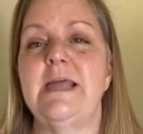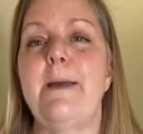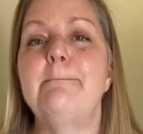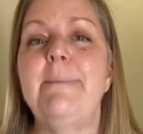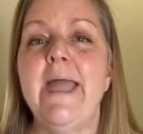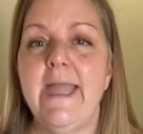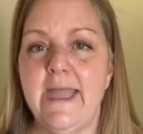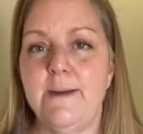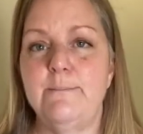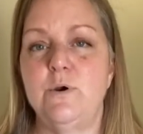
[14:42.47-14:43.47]
and
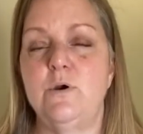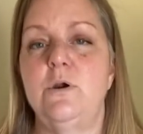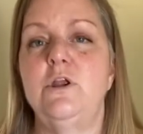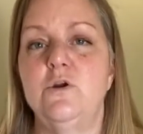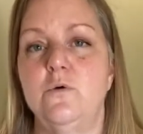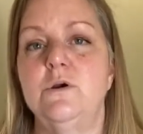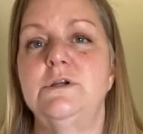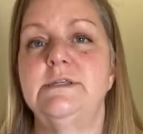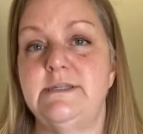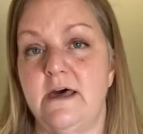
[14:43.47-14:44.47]
pamper
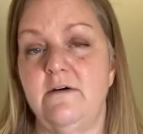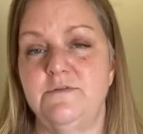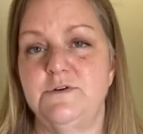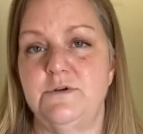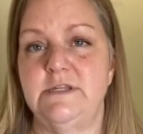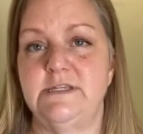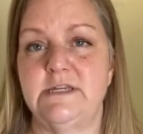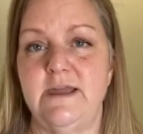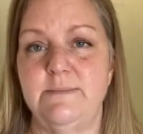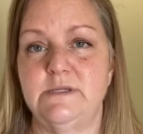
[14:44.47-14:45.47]
yourself during this
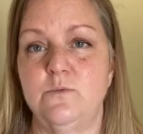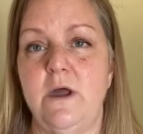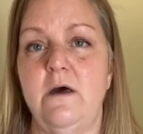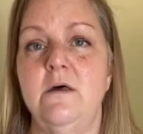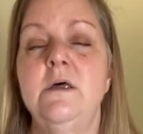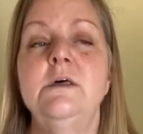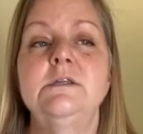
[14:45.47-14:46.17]
time as well.